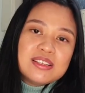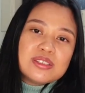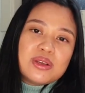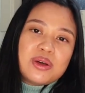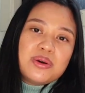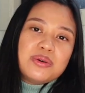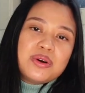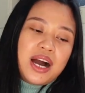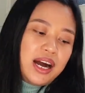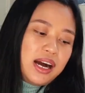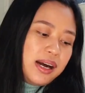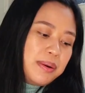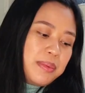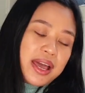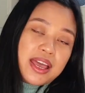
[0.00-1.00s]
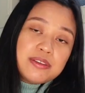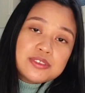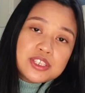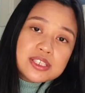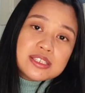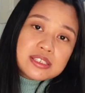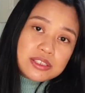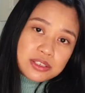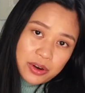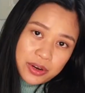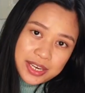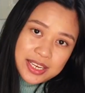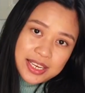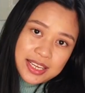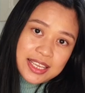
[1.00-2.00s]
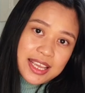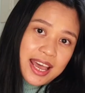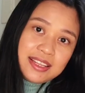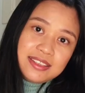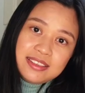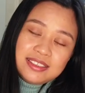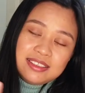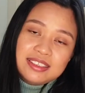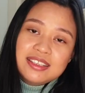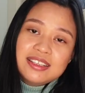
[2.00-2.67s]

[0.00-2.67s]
So I have just started again